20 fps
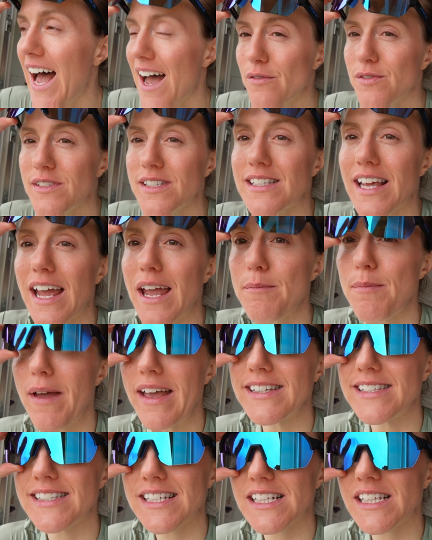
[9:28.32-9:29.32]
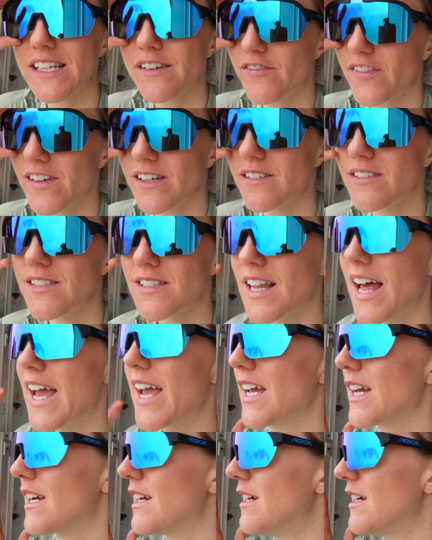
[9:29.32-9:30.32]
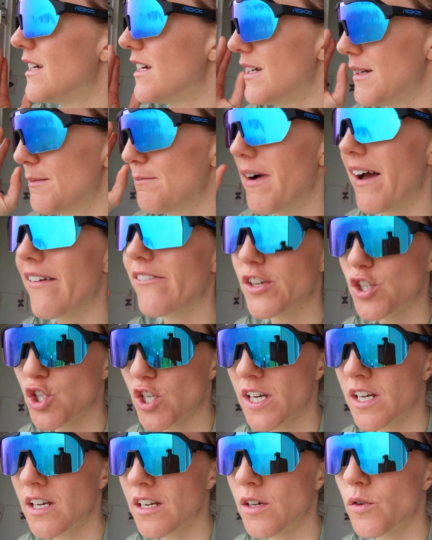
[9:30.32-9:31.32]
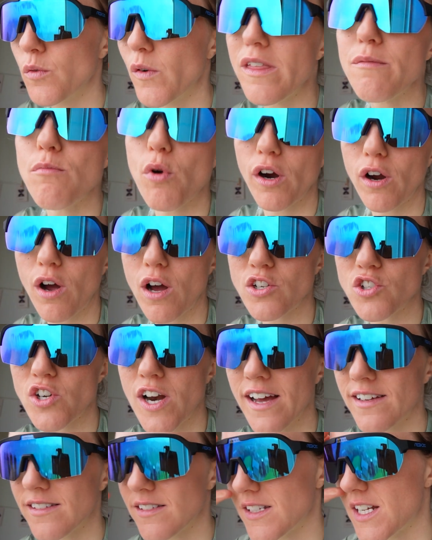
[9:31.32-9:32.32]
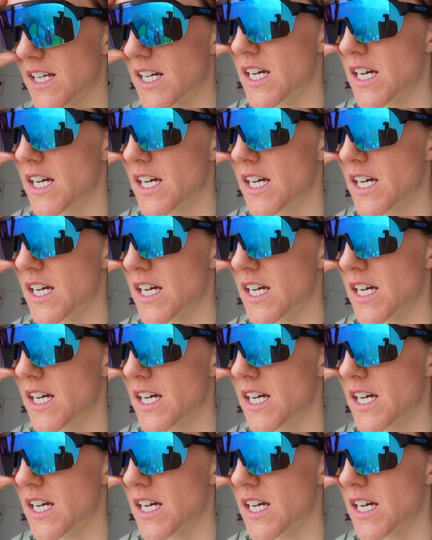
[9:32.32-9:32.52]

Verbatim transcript: I would say it basically feels like my vision with more contrast.